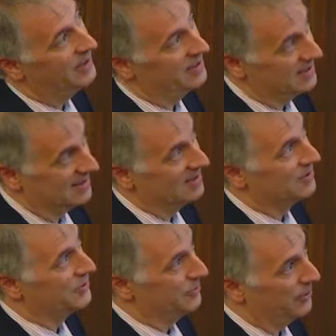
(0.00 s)
patients, and this
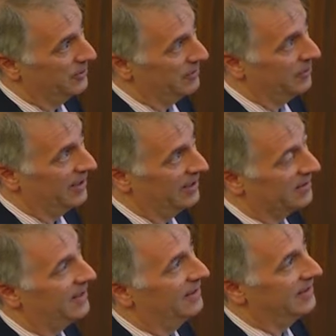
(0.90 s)
was reported by our
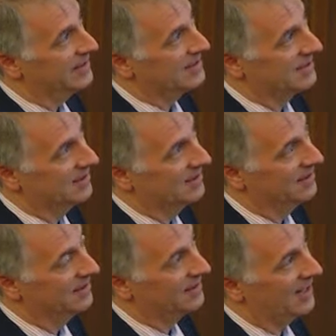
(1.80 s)
colleagues in
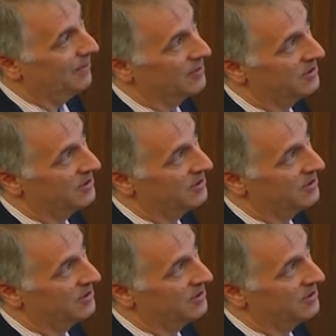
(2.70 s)
uh, Cambridge